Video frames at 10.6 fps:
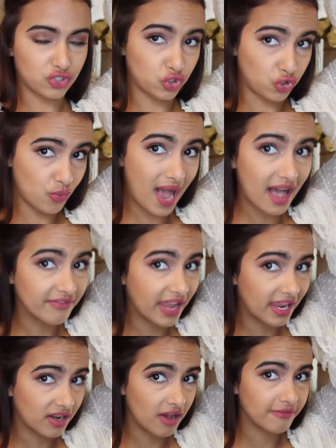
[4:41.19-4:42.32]
so you have
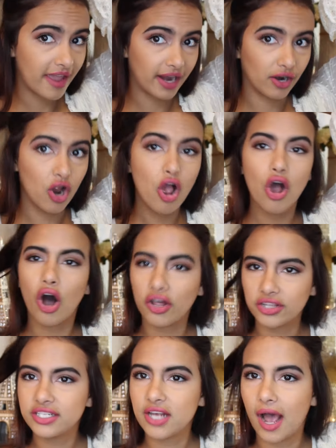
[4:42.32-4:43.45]
enough hair
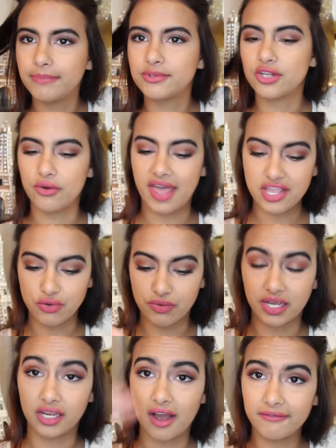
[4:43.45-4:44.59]
on the top so that you
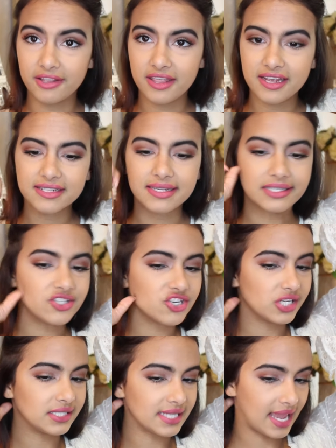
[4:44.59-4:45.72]
can cover the
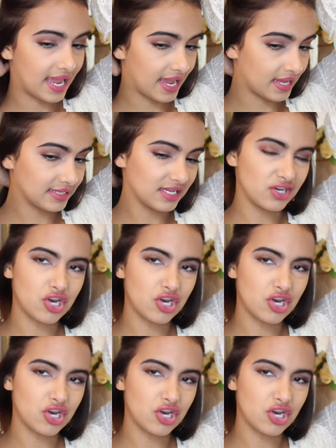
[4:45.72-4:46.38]
extensions and